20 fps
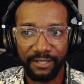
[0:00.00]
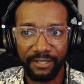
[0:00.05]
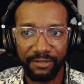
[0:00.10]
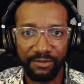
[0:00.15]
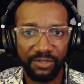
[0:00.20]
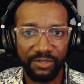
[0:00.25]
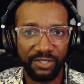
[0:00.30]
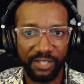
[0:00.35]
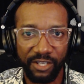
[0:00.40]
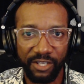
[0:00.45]

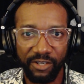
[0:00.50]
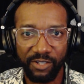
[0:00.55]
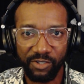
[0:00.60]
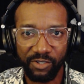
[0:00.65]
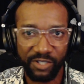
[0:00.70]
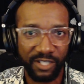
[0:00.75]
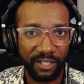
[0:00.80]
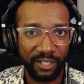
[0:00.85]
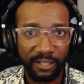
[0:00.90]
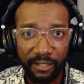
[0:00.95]
there's
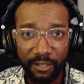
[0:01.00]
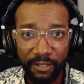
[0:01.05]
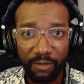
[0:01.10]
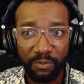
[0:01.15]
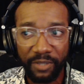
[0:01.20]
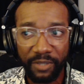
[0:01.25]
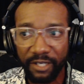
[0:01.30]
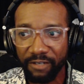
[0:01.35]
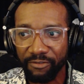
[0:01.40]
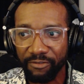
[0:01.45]
a little
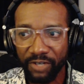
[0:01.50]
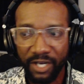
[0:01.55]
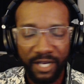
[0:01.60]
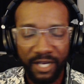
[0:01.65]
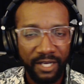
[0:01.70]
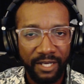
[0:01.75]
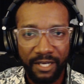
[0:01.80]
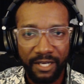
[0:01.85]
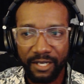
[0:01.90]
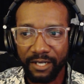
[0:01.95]
bit
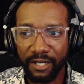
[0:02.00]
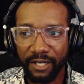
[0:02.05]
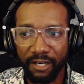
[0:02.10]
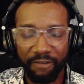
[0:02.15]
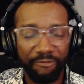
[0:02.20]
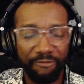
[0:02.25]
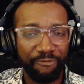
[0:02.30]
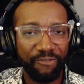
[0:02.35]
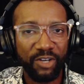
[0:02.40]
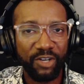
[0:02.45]
of
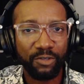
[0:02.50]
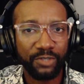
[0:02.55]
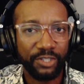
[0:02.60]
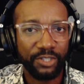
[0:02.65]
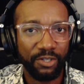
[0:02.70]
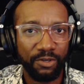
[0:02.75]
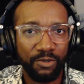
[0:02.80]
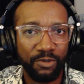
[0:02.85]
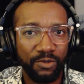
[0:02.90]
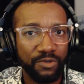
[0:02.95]

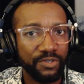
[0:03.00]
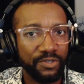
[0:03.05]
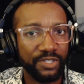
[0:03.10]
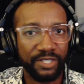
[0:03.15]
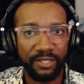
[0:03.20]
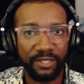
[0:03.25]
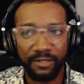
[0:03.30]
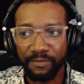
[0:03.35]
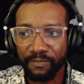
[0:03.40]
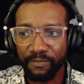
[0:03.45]
filters
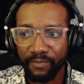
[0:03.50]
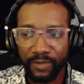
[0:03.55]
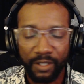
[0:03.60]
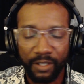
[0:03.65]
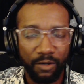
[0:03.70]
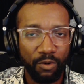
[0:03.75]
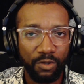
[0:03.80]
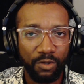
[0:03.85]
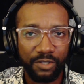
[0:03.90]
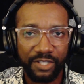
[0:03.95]

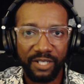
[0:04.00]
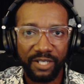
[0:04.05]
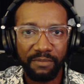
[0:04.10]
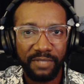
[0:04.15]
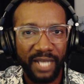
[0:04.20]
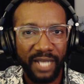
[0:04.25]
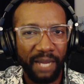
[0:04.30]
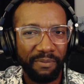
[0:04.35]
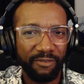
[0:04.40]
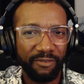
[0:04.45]
or some
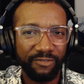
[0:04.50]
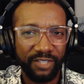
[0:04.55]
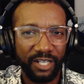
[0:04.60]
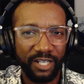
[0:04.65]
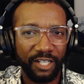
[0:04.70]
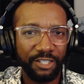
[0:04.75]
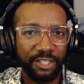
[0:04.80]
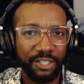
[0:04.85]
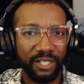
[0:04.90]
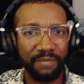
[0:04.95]
type of
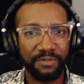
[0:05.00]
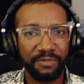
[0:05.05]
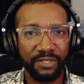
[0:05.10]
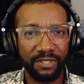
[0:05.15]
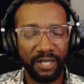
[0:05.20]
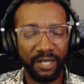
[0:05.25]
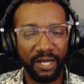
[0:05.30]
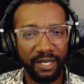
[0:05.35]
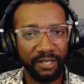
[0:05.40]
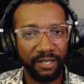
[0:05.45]
touch-ups
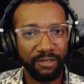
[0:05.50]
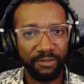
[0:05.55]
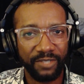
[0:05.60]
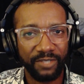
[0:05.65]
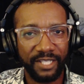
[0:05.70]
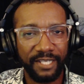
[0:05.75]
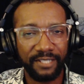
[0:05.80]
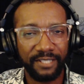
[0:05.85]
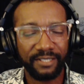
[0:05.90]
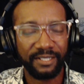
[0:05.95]
done or
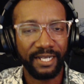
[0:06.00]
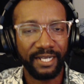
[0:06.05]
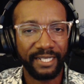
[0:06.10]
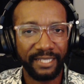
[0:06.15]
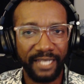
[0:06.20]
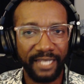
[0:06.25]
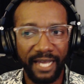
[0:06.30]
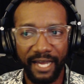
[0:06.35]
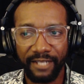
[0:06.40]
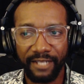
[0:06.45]
things like
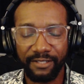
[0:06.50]
that.